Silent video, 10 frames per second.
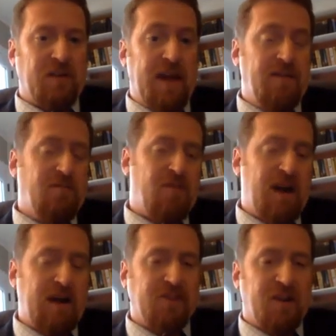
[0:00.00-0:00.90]
and
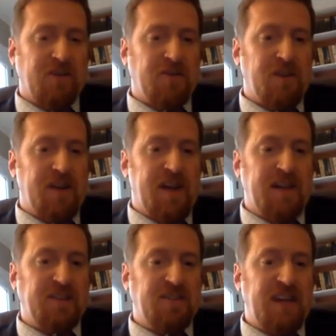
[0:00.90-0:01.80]
perhaps also the
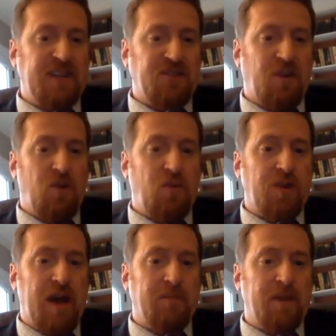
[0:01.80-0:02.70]
United States to hold
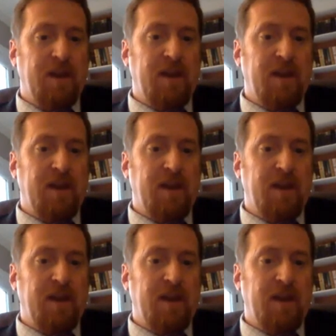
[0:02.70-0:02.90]
up